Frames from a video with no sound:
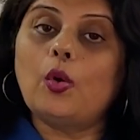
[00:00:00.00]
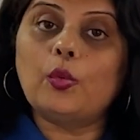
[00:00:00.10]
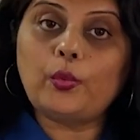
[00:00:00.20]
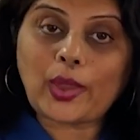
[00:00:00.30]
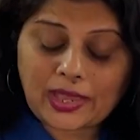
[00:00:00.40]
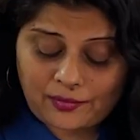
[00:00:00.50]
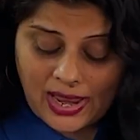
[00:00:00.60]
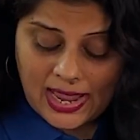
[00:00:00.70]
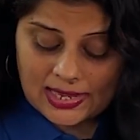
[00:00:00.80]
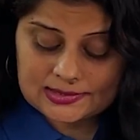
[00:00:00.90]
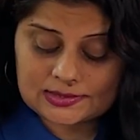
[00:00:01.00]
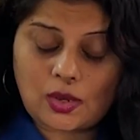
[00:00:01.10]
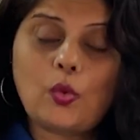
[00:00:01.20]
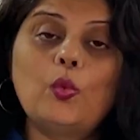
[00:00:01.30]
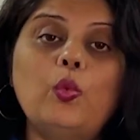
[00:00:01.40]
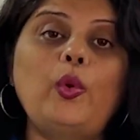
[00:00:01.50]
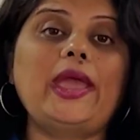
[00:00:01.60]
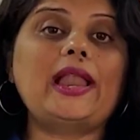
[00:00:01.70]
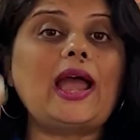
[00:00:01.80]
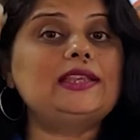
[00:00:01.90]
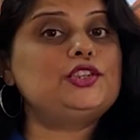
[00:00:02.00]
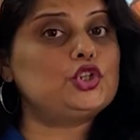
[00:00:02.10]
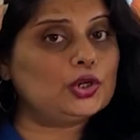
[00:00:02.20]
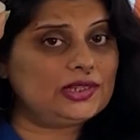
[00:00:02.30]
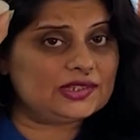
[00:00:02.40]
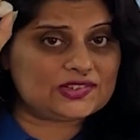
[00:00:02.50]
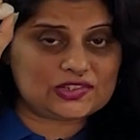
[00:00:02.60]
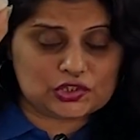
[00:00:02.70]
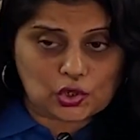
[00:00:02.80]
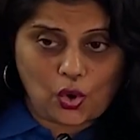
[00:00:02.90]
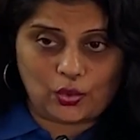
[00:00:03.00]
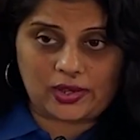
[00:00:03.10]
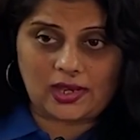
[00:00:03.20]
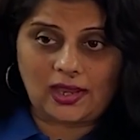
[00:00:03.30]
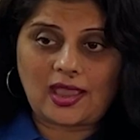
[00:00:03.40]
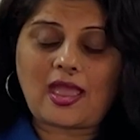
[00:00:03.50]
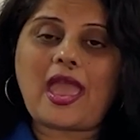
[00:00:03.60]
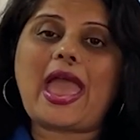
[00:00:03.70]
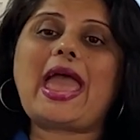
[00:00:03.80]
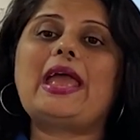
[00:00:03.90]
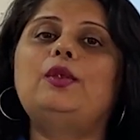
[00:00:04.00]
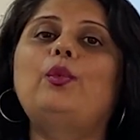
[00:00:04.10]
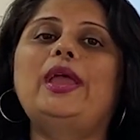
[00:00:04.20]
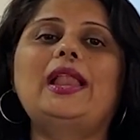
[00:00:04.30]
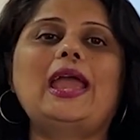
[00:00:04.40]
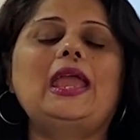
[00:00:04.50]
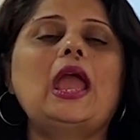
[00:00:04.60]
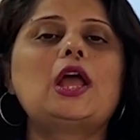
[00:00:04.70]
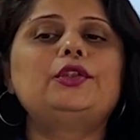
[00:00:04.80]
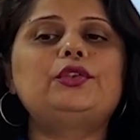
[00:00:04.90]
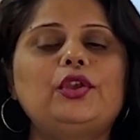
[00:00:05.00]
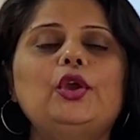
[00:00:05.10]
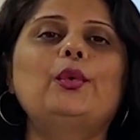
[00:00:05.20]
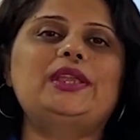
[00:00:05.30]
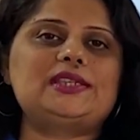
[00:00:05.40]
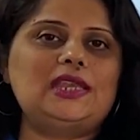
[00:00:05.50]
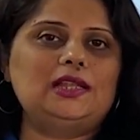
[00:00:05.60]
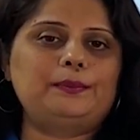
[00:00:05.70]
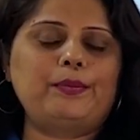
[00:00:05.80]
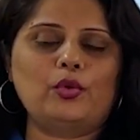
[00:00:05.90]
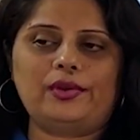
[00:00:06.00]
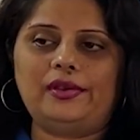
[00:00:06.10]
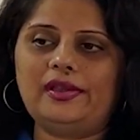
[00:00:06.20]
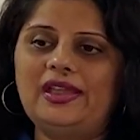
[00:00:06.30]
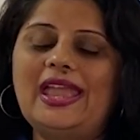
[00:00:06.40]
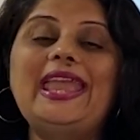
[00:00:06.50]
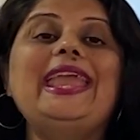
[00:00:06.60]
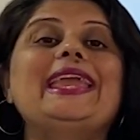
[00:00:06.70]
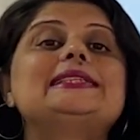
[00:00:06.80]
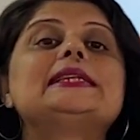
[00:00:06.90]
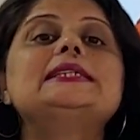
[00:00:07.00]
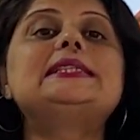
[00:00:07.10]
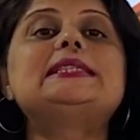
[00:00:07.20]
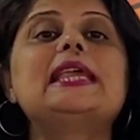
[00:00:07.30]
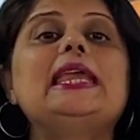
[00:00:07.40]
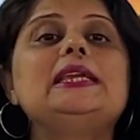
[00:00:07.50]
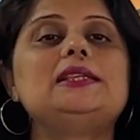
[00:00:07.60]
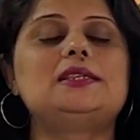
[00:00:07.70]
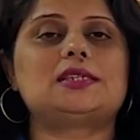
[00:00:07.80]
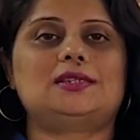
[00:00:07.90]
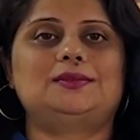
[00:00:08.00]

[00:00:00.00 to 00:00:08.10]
Whereas when I took the stone and when I threw it in the pond, it sank.